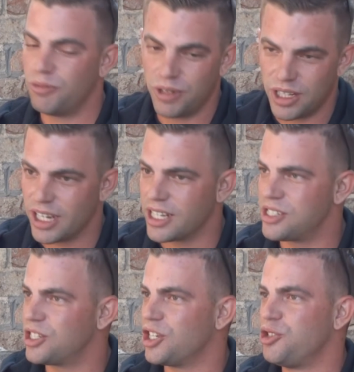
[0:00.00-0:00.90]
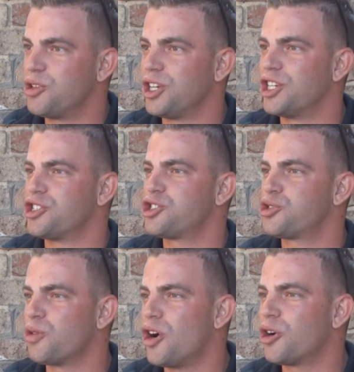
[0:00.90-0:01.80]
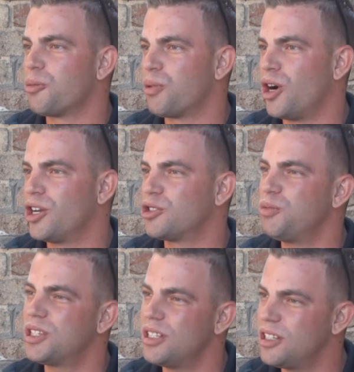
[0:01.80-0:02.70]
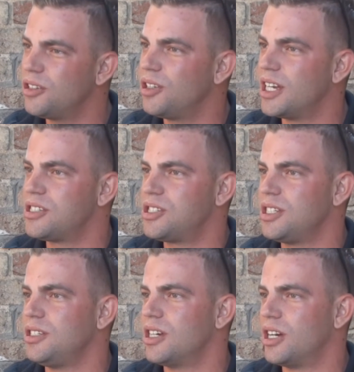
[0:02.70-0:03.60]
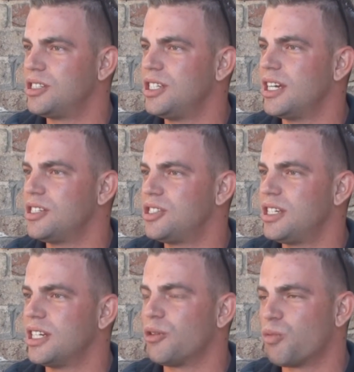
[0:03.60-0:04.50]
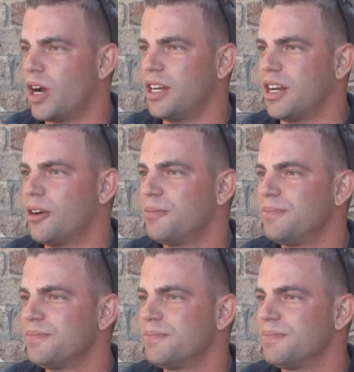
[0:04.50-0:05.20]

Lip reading: When, like I said, you can get a stronger product with a little less THC in it right now.